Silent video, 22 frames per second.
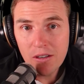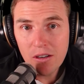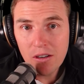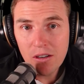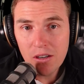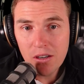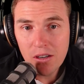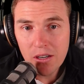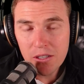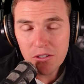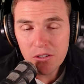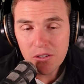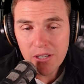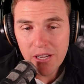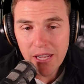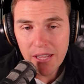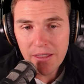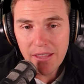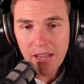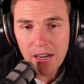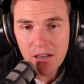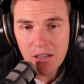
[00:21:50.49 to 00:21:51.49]
I, I do
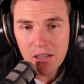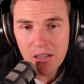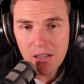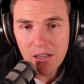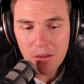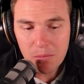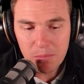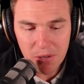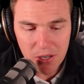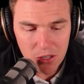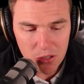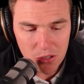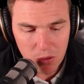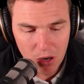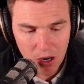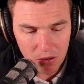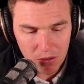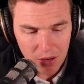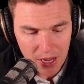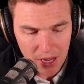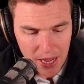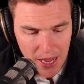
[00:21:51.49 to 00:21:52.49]
get that a, a, bit as
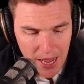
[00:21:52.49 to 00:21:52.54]
well.